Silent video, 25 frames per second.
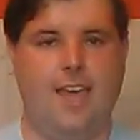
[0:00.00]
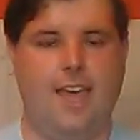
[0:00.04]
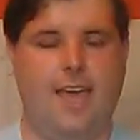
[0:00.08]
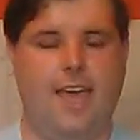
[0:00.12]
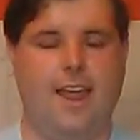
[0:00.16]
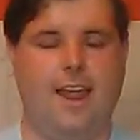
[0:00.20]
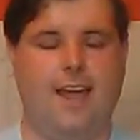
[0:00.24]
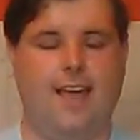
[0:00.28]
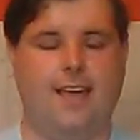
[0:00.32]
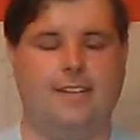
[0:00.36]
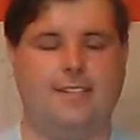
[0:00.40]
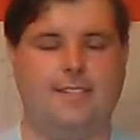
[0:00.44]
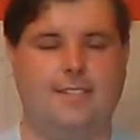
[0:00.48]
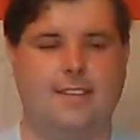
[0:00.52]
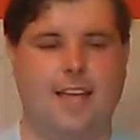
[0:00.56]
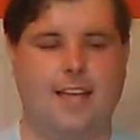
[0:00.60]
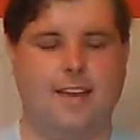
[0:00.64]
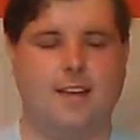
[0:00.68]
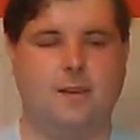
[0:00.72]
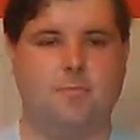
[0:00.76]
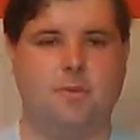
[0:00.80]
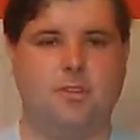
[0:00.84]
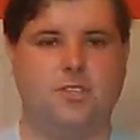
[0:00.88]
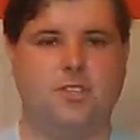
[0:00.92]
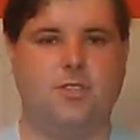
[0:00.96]
And I
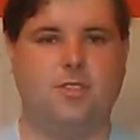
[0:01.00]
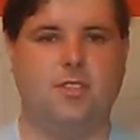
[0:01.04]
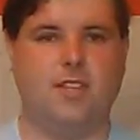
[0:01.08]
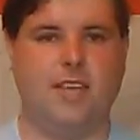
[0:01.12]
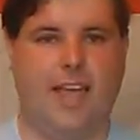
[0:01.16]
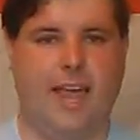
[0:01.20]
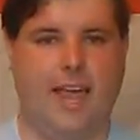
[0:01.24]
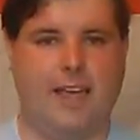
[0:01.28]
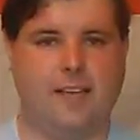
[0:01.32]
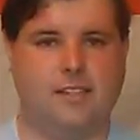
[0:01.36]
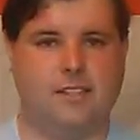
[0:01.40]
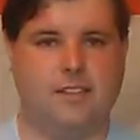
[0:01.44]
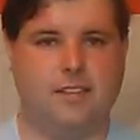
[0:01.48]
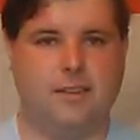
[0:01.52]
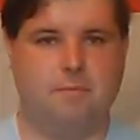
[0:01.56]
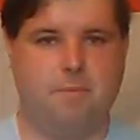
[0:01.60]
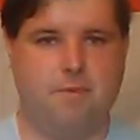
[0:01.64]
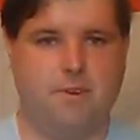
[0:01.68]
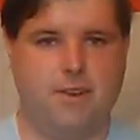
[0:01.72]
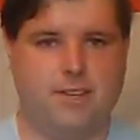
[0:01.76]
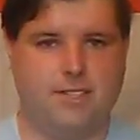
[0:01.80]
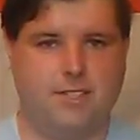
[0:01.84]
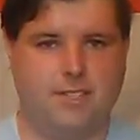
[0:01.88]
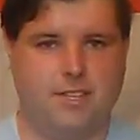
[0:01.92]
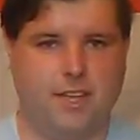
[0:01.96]
decided to pursue the Anglican
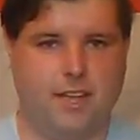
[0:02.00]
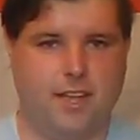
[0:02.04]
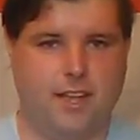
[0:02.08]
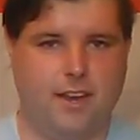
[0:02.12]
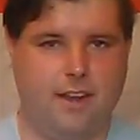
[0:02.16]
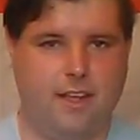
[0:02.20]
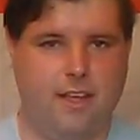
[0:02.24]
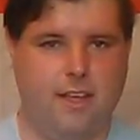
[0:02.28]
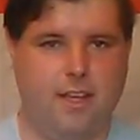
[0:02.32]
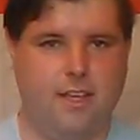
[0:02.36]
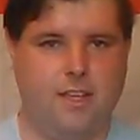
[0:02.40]
priesthood.